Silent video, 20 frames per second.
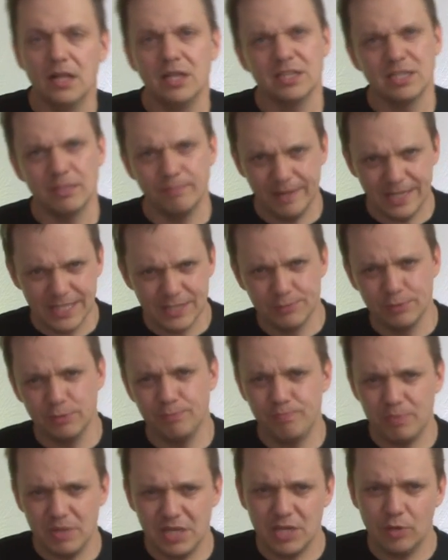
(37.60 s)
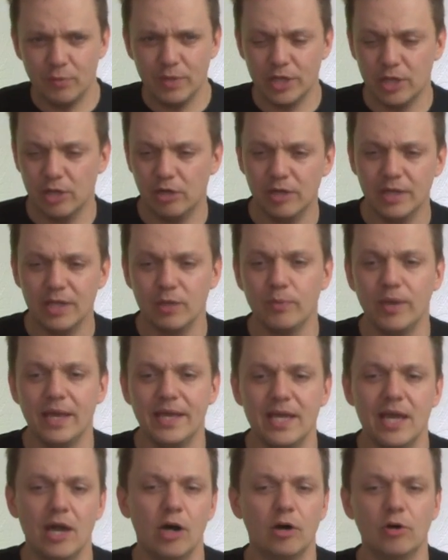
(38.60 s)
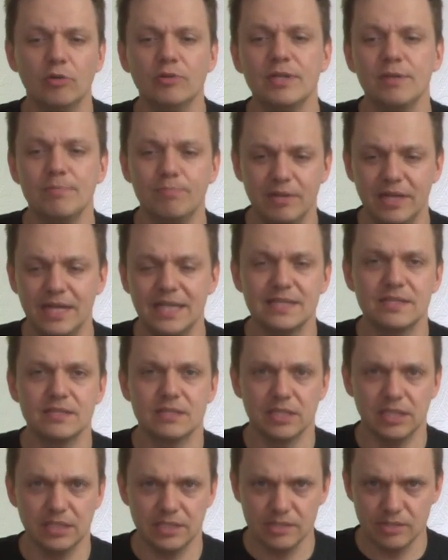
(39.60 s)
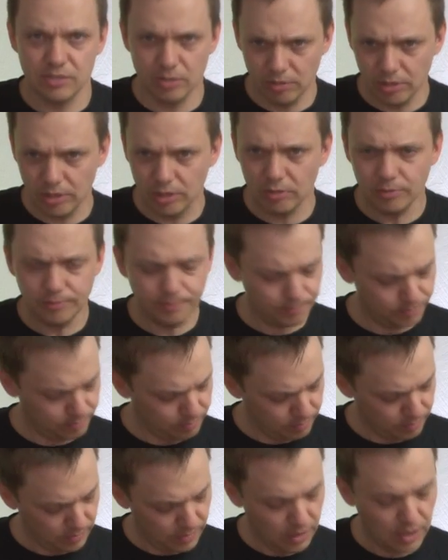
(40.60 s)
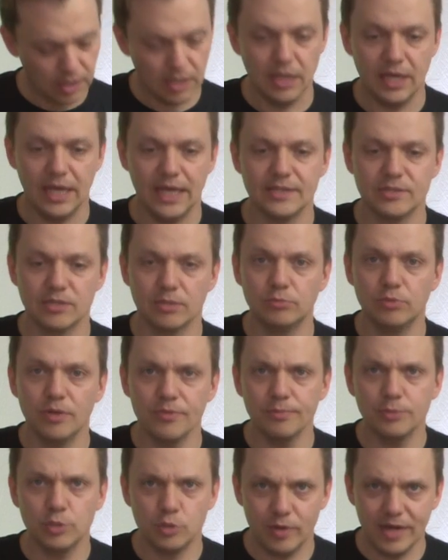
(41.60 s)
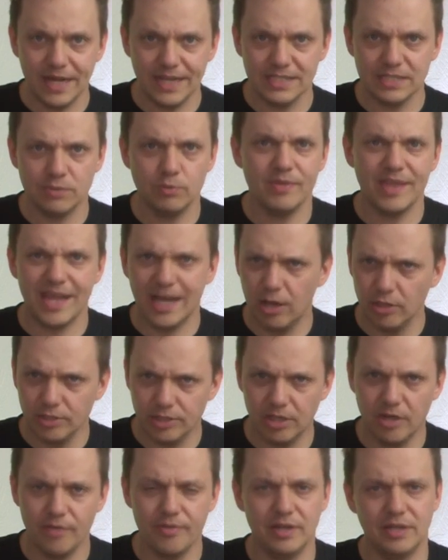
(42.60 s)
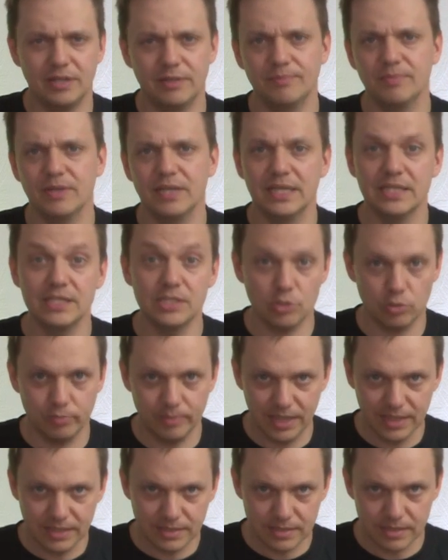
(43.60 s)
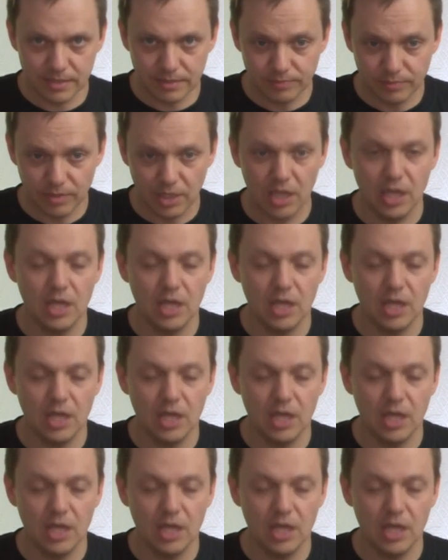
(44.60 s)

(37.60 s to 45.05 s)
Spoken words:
The best would be a recording where he only plays a solo and some rhythm tracks without other instruments,